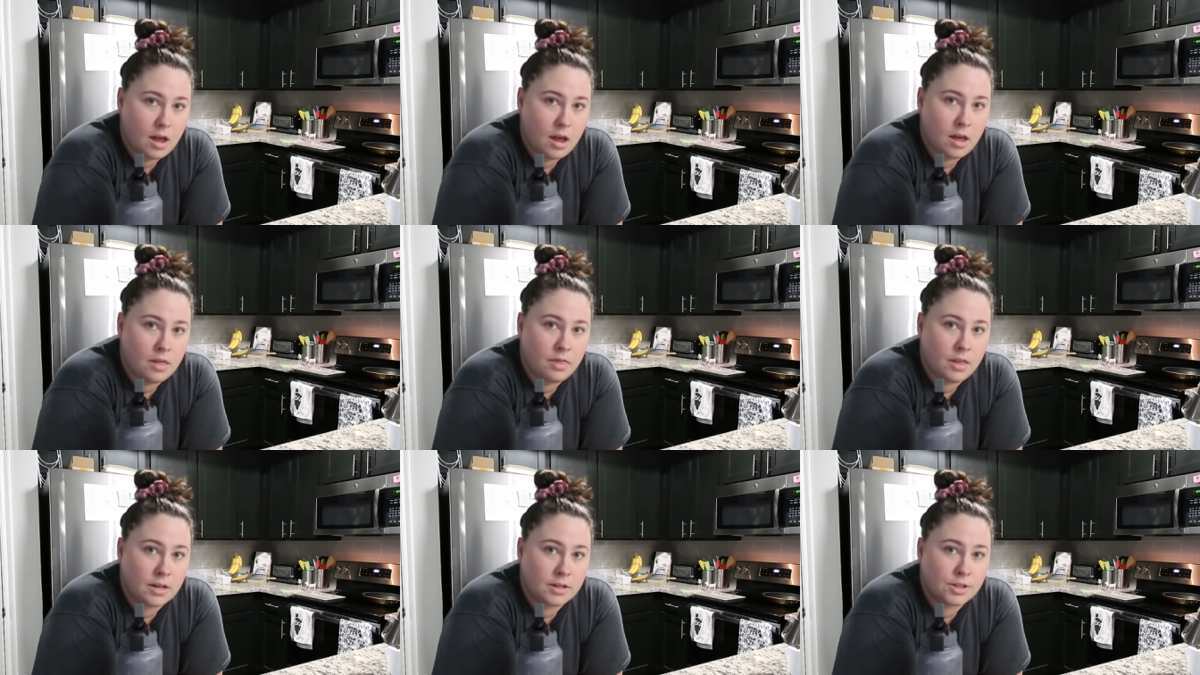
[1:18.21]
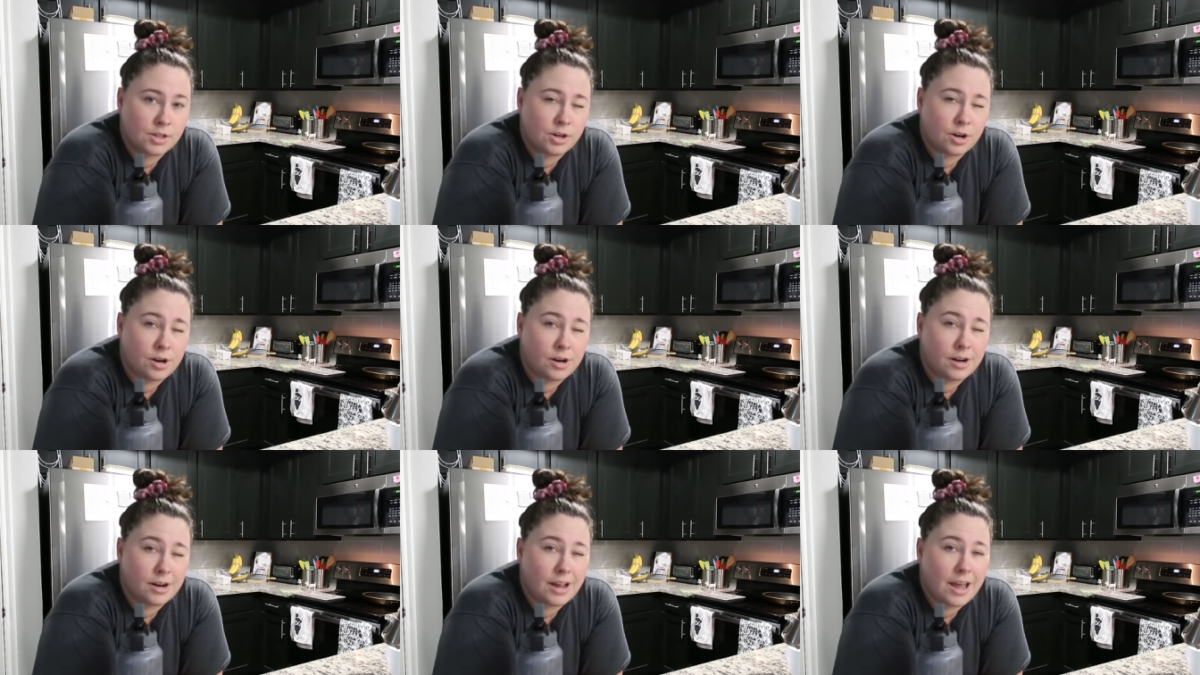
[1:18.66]
and then
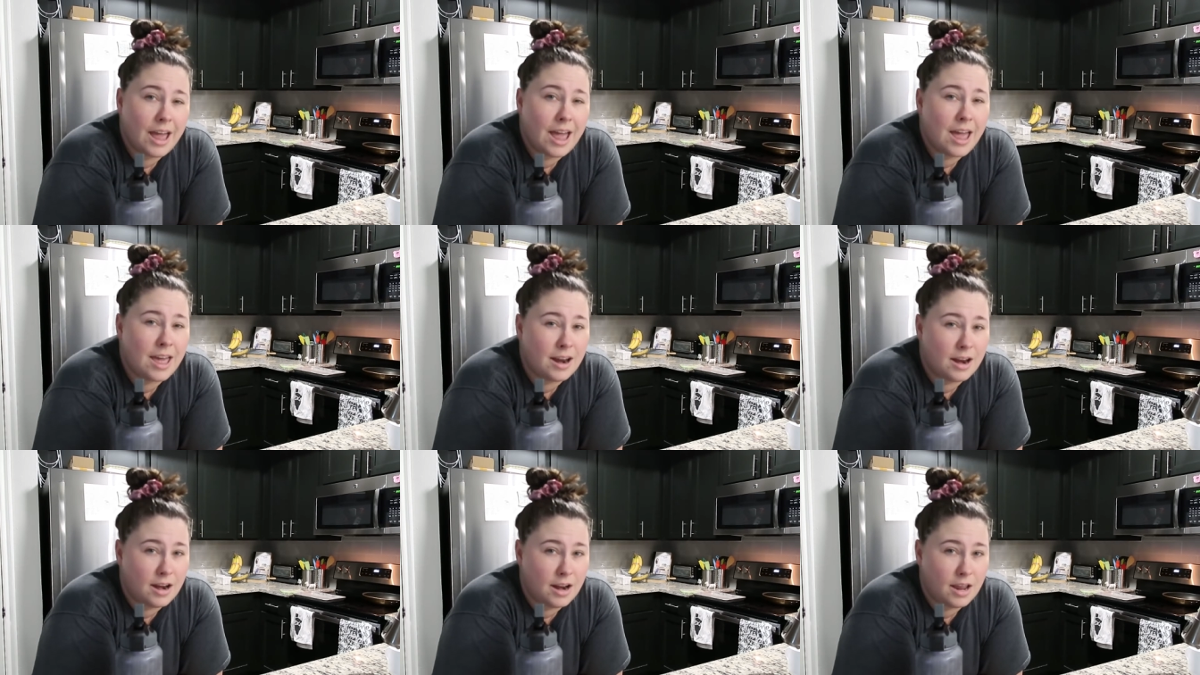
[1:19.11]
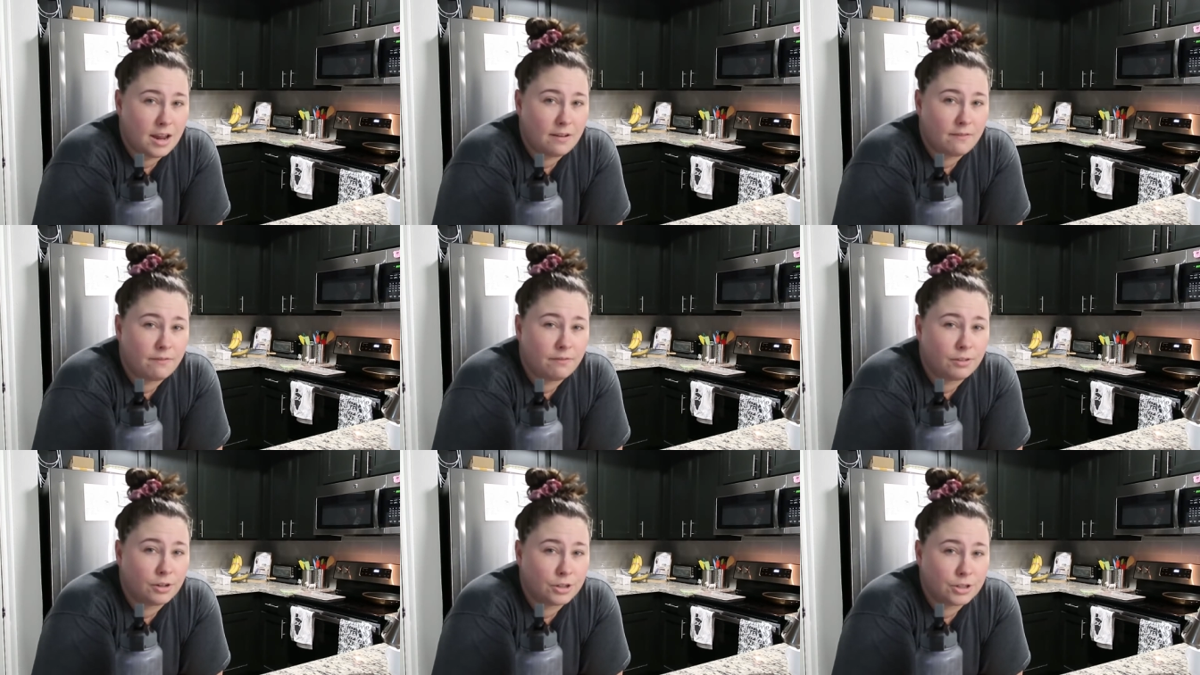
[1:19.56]
start editing
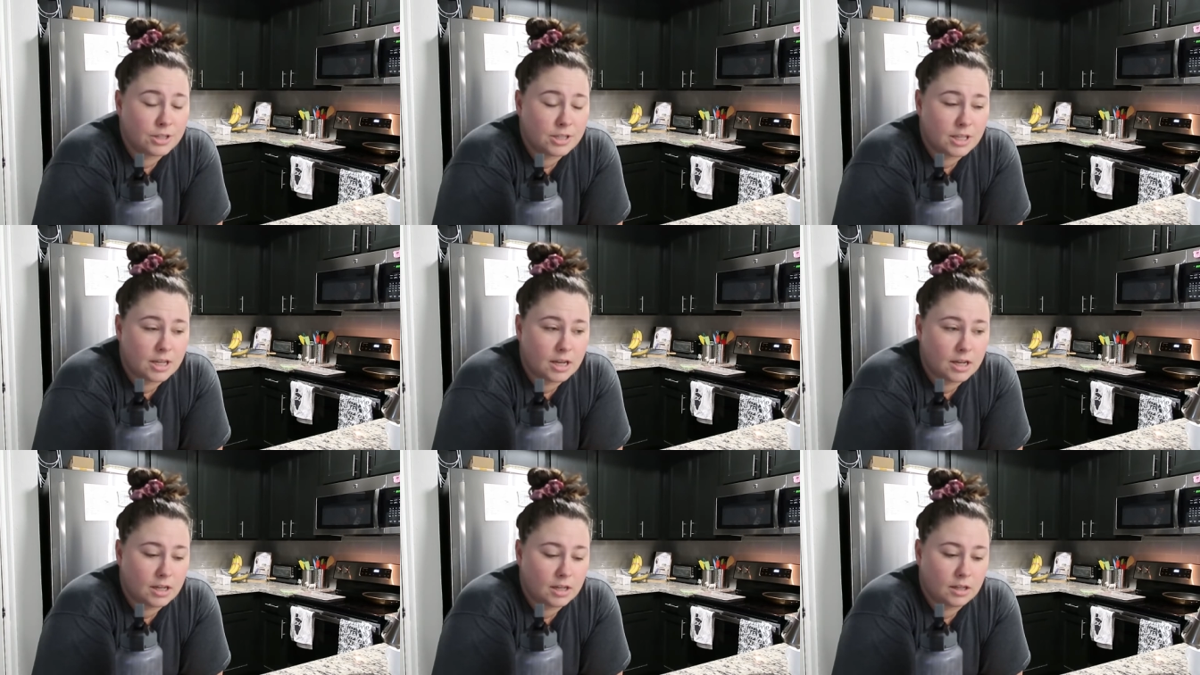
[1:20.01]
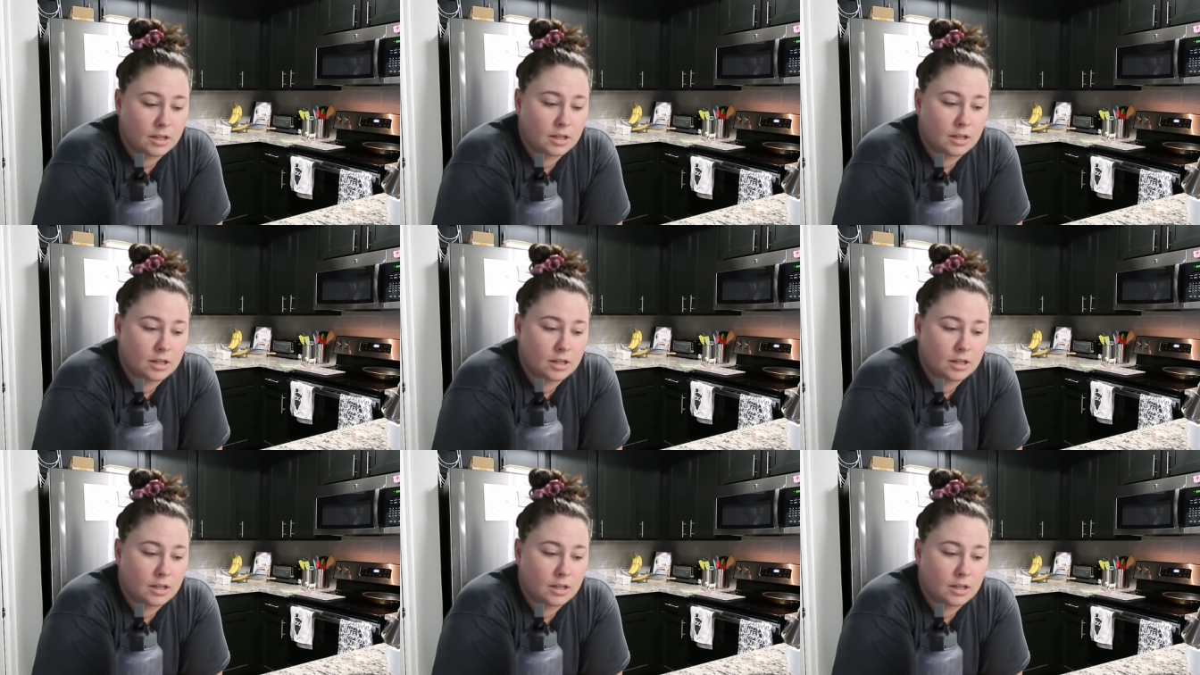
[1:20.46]
first thing